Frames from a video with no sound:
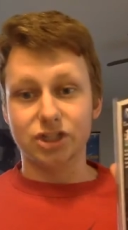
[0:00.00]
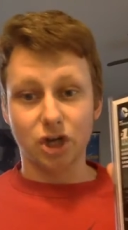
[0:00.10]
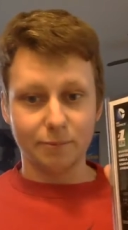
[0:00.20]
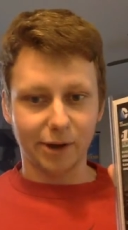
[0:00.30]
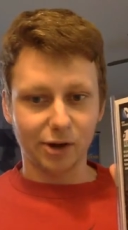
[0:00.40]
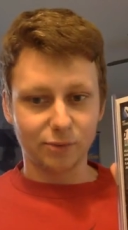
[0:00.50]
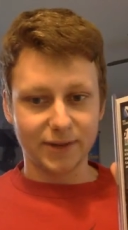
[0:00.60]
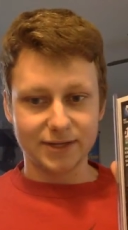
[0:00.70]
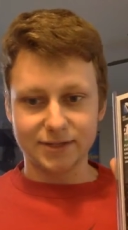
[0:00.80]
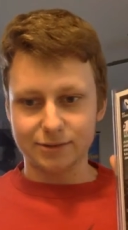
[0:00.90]
John
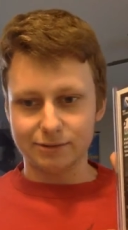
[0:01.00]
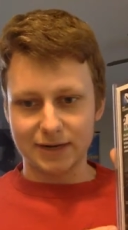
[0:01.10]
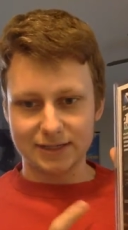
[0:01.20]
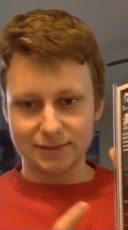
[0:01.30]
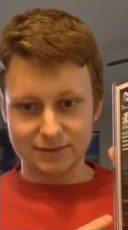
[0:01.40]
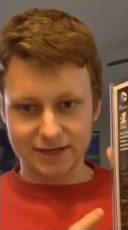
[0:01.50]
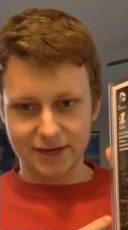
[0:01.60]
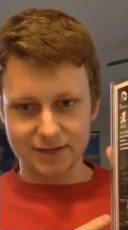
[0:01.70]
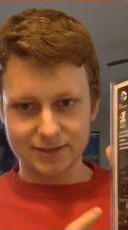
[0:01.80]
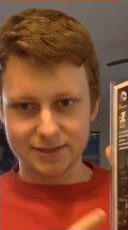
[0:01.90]
Barrowman to uh,
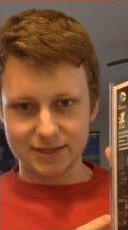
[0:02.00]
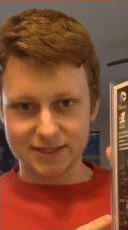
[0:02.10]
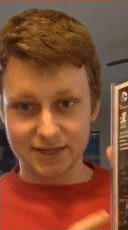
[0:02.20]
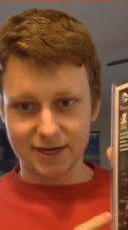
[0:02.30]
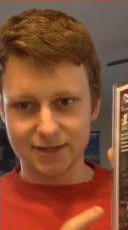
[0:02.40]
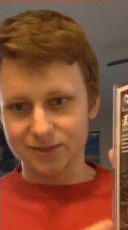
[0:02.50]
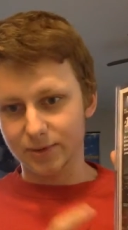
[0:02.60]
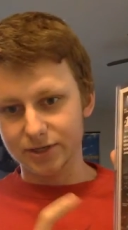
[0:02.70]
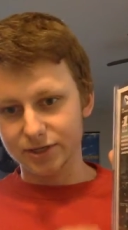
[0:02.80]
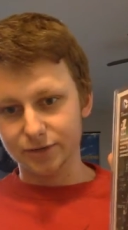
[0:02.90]
sense, uh, sign this
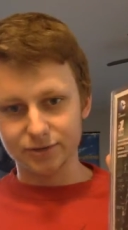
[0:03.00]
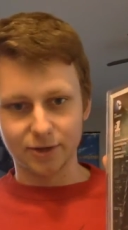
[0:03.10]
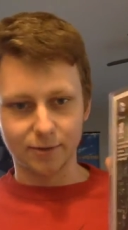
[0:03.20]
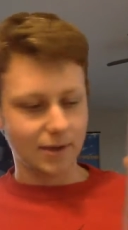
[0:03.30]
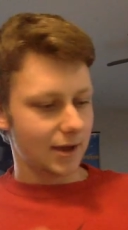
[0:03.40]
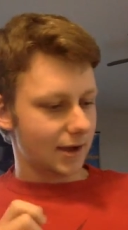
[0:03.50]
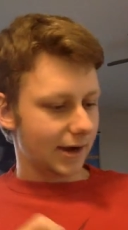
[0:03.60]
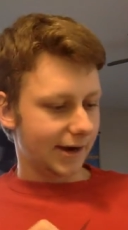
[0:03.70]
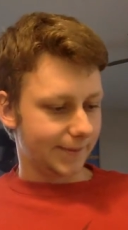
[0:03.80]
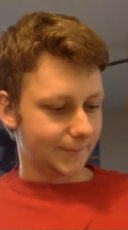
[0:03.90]
one too. So
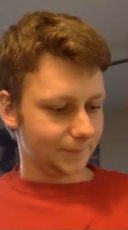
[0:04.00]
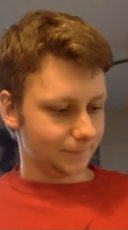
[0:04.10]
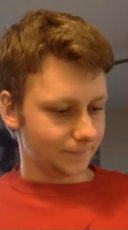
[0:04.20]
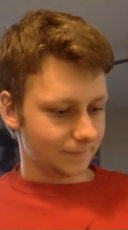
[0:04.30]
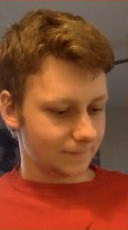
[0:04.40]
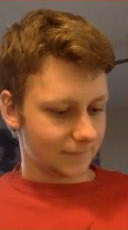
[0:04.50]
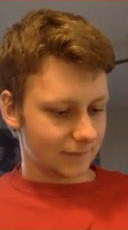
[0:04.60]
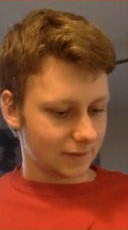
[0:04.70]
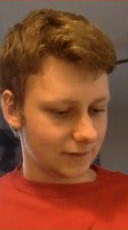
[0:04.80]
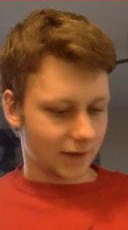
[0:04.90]
um,
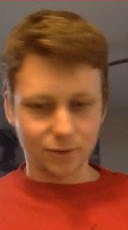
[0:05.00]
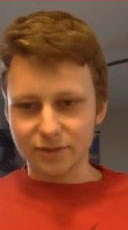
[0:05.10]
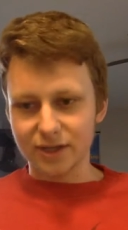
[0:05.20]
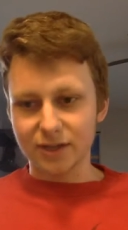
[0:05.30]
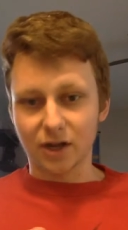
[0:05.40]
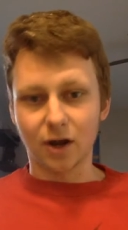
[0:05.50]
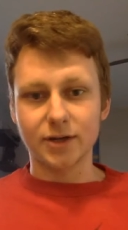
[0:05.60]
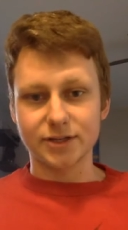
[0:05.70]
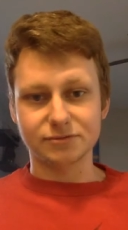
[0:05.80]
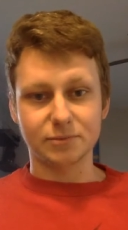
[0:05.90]
I know the the
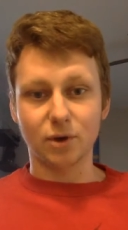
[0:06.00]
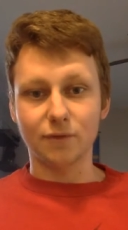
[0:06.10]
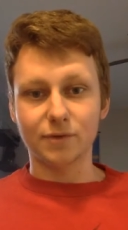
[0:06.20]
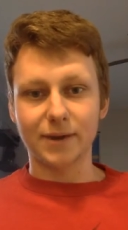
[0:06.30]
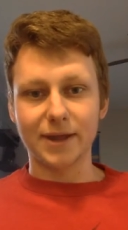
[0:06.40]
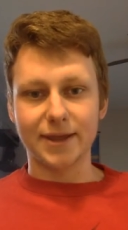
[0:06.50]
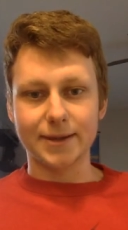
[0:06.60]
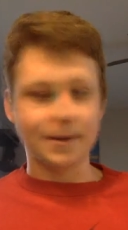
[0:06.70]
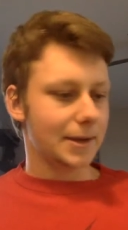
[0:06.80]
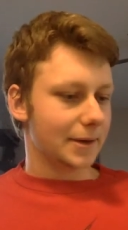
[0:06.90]
contest will be over by
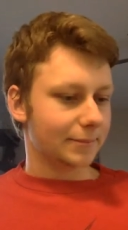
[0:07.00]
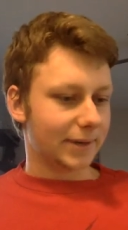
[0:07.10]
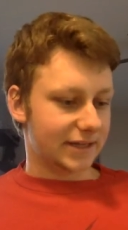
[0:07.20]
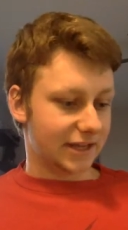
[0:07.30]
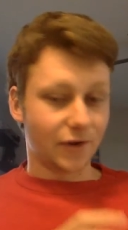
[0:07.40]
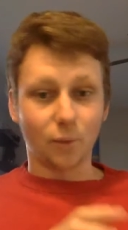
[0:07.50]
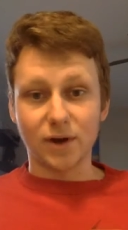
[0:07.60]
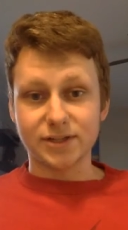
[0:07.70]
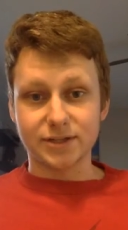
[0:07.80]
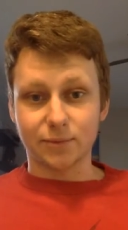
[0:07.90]
then, but if it
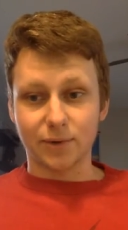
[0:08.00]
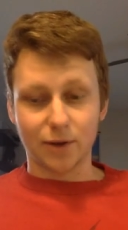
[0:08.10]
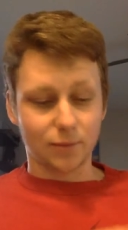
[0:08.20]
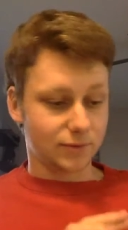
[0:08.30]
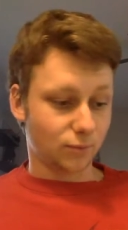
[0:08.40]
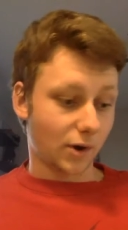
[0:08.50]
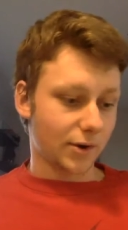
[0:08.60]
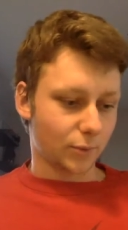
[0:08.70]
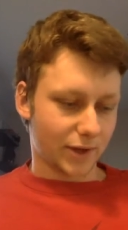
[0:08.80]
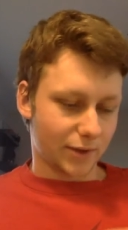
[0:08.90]
wasn't, what I would
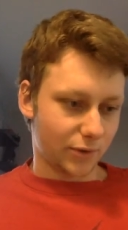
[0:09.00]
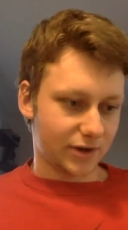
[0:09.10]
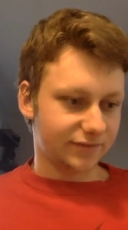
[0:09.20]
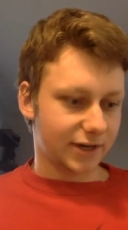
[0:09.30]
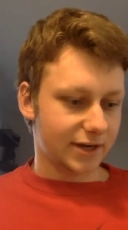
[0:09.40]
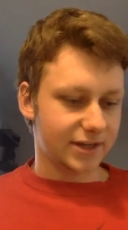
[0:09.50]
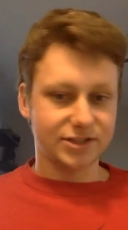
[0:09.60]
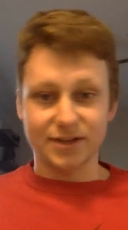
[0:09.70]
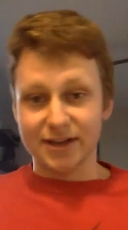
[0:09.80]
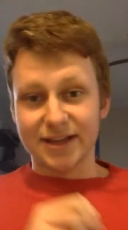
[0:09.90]
want, what I would have done
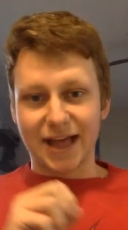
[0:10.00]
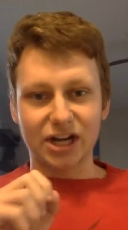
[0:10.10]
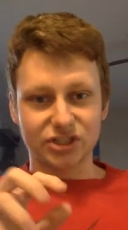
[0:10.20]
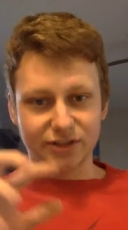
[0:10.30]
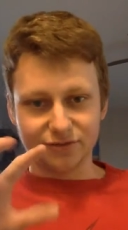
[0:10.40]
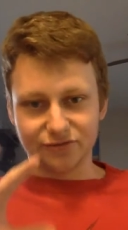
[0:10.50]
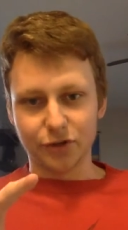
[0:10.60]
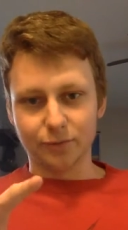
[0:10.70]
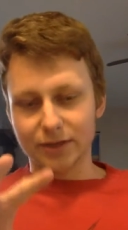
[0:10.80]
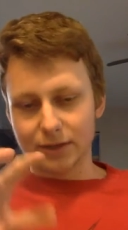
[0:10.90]
is actually
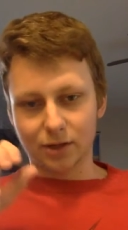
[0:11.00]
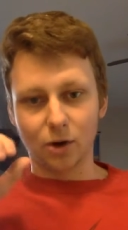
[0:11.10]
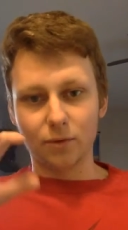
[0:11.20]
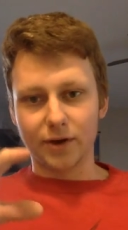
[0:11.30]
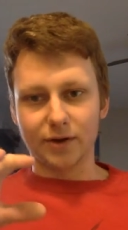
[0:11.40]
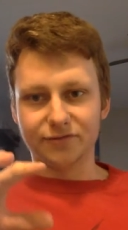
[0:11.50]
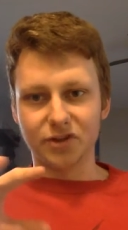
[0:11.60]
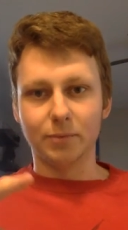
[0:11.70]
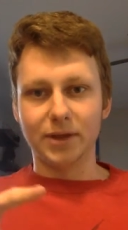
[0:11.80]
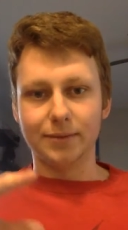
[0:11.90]
film, go there,
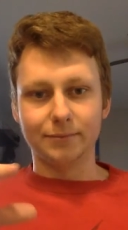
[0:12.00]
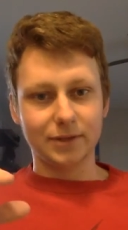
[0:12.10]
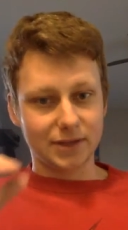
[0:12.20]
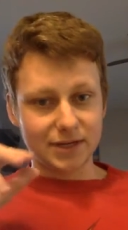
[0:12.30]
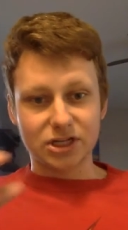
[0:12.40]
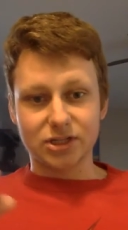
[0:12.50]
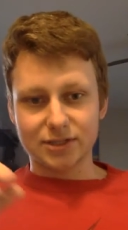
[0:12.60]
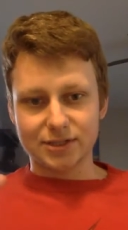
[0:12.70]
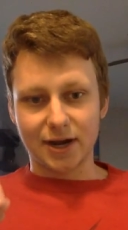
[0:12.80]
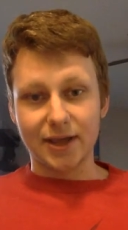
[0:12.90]
film him
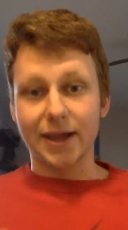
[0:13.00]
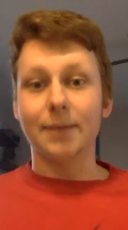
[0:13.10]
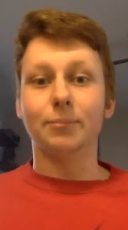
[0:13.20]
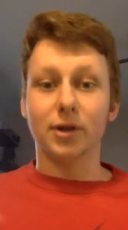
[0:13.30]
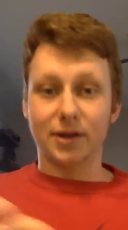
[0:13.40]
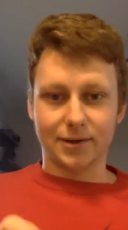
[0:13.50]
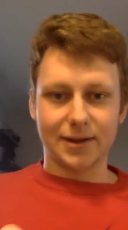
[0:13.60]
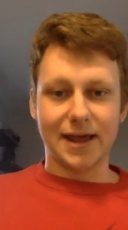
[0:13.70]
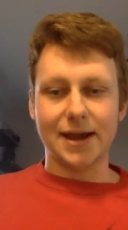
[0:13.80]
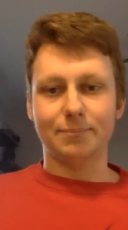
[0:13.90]
signing it, and put
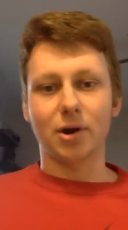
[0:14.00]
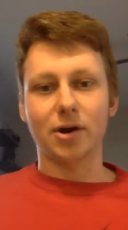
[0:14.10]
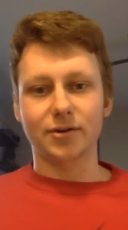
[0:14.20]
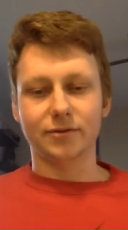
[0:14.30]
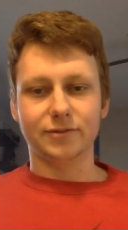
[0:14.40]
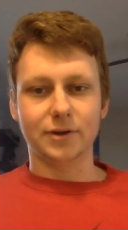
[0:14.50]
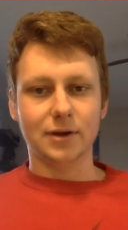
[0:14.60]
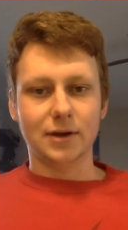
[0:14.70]
that part of.